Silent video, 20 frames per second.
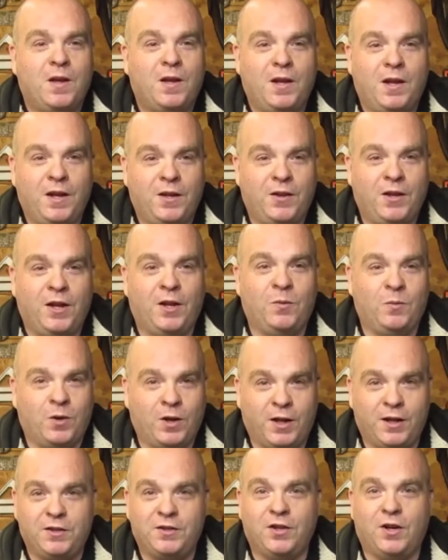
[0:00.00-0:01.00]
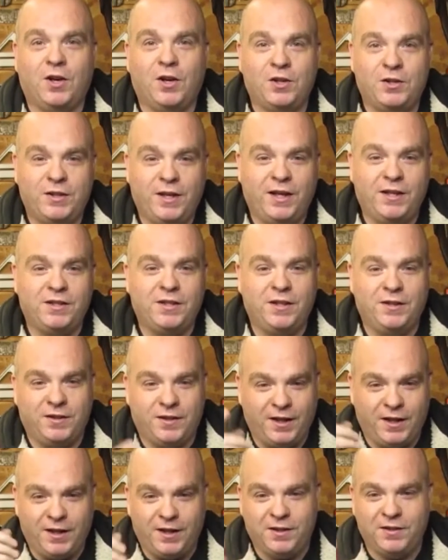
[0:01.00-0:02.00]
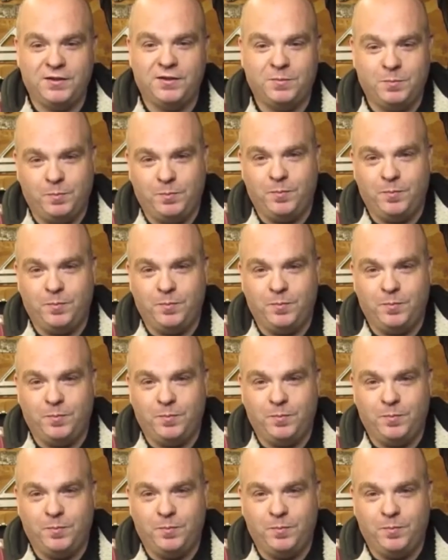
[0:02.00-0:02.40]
And then when I started testing things,